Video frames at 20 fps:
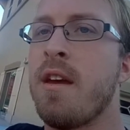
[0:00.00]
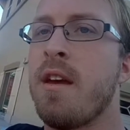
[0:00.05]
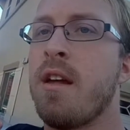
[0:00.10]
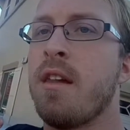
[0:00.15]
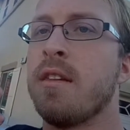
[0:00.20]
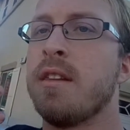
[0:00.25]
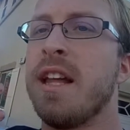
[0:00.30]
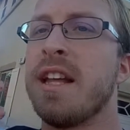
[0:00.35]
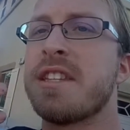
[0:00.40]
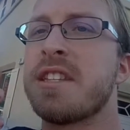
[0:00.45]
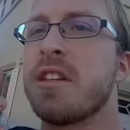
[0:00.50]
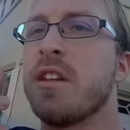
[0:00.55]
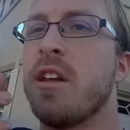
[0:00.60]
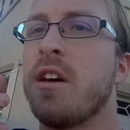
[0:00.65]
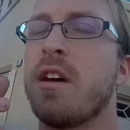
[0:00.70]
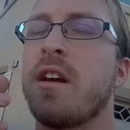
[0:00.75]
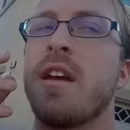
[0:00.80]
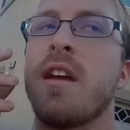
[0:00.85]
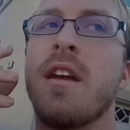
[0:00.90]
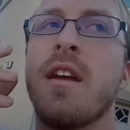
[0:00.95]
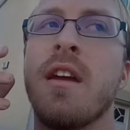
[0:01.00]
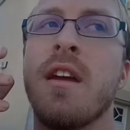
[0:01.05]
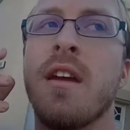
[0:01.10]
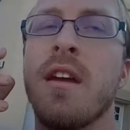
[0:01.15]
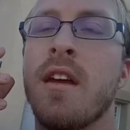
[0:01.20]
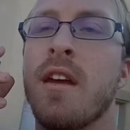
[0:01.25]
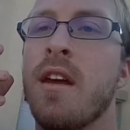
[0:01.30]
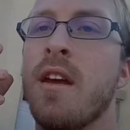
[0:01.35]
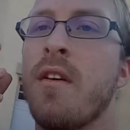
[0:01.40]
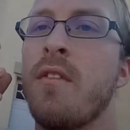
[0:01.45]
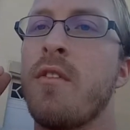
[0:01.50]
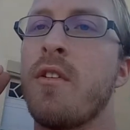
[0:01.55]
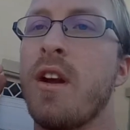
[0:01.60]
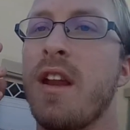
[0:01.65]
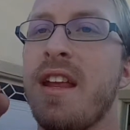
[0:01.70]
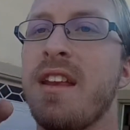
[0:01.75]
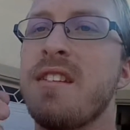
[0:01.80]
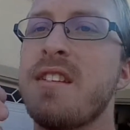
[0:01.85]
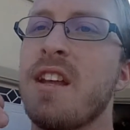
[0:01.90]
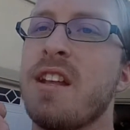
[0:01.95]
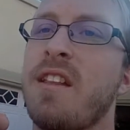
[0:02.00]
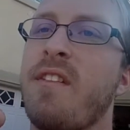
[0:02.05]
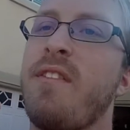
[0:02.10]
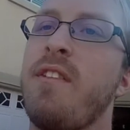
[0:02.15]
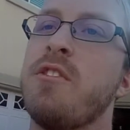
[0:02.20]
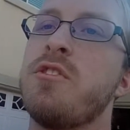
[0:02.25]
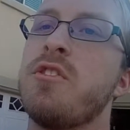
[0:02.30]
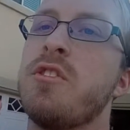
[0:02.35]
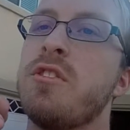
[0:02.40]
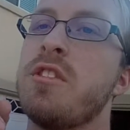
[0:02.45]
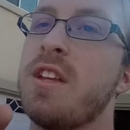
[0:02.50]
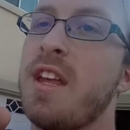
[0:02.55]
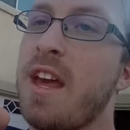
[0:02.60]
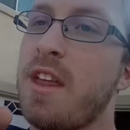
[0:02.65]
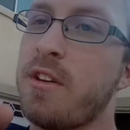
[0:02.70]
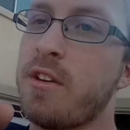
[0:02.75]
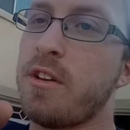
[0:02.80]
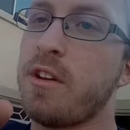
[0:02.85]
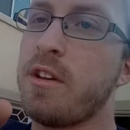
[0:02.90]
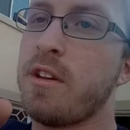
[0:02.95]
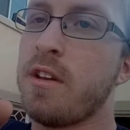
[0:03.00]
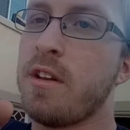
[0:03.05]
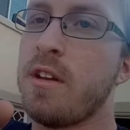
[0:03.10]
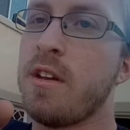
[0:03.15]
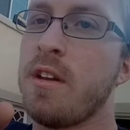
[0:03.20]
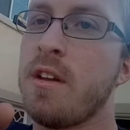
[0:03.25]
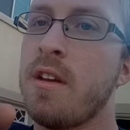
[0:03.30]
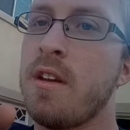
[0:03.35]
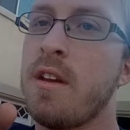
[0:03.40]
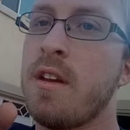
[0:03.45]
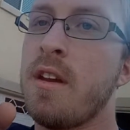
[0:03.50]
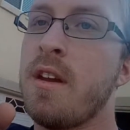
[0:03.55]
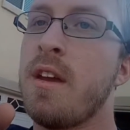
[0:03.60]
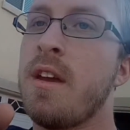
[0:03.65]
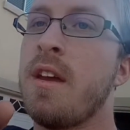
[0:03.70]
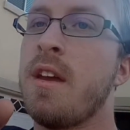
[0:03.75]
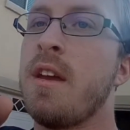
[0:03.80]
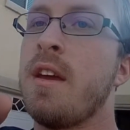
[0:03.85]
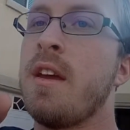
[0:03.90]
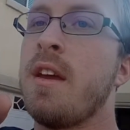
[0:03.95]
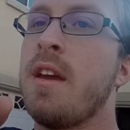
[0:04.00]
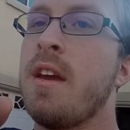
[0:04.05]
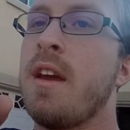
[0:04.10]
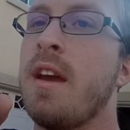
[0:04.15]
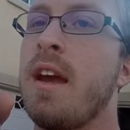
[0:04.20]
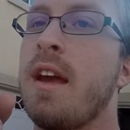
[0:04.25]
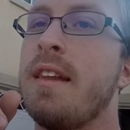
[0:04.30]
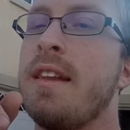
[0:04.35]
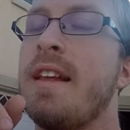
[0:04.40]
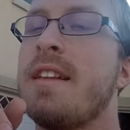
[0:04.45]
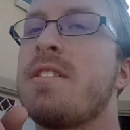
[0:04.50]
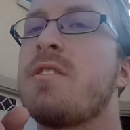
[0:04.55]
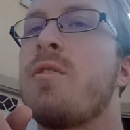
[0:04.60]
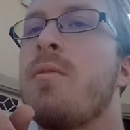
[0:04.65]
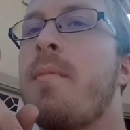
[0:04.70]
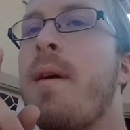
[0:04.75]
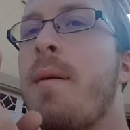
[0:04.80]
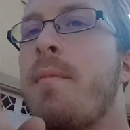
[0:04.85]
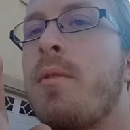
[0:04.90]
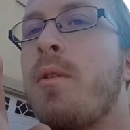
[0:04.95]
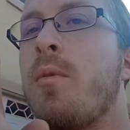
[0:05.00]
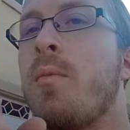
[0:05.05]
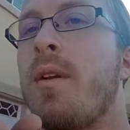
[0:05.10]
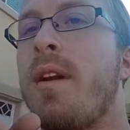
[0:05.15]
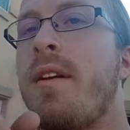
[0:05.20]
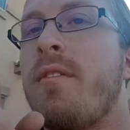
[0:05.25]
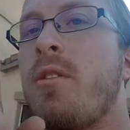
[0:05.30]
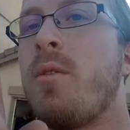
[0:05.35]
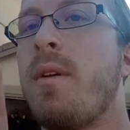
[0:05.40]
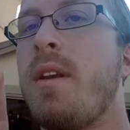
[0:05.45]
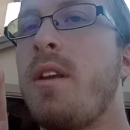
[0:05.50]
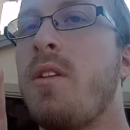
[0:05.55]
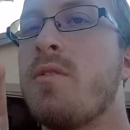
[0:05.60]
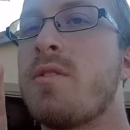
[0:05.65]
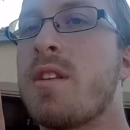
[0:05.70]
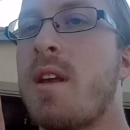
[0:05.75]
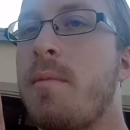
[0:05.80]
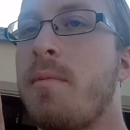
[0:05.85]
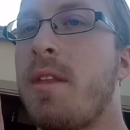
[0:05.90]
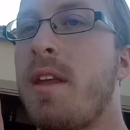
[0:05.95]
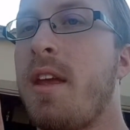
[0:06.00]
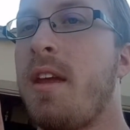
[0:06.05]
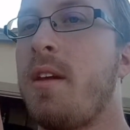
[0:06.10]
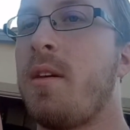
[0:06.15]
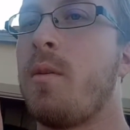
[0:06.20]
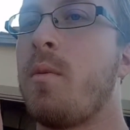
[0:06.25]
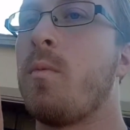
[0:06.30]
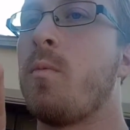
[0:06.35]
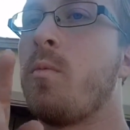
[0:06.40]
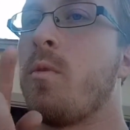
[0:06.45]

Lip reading: Let's look for an intense future together, and let's remember whenever we do something, we're